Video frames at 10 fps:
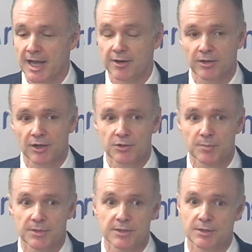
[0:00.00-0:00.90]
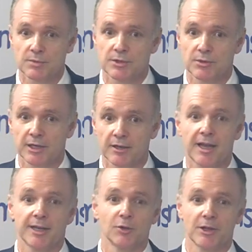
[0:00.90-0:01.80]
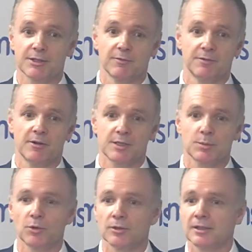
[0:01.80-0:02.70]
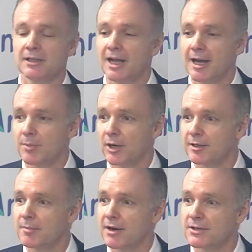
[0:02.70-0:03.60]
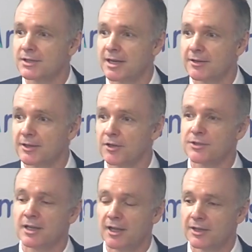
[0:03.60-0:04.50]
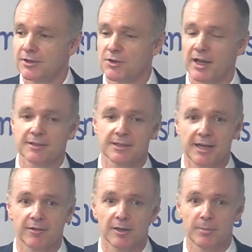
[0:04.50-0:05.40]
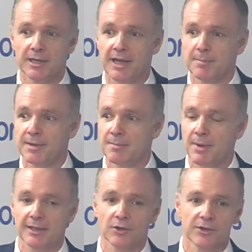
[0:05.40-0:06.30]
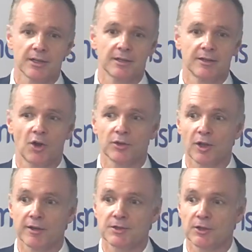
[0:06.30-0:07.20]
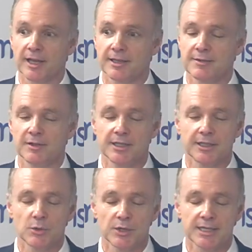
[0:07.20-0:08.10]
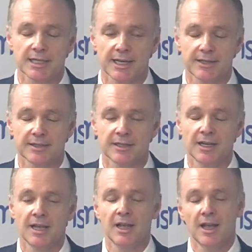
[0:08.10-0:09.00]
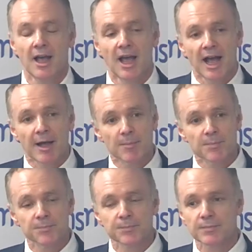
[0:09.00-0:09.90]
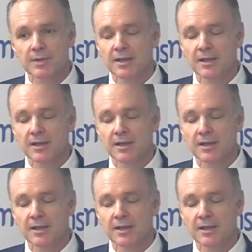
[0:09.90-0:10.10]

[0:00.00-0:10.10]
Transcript: agricultural business was doing okay, although it's very small by comparison to anything else. The drought did have a little bit of impact on, on livestock activity in Queensland. Um,